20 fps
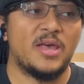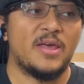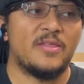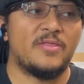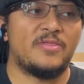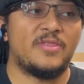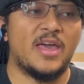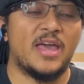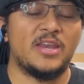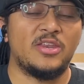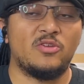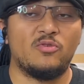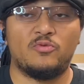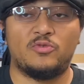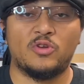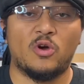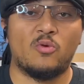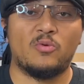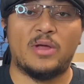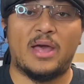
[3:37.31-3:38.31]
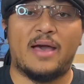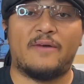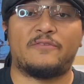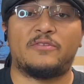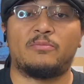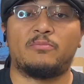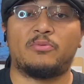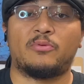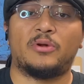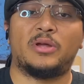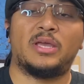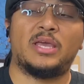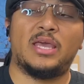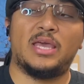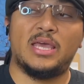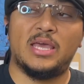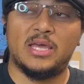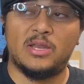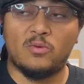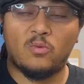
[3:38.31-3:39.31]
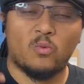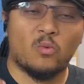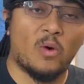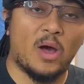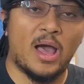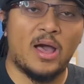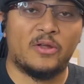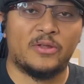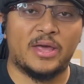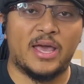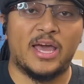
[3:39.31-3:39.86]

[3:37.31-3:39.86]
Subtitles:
then you don't have to bring in wild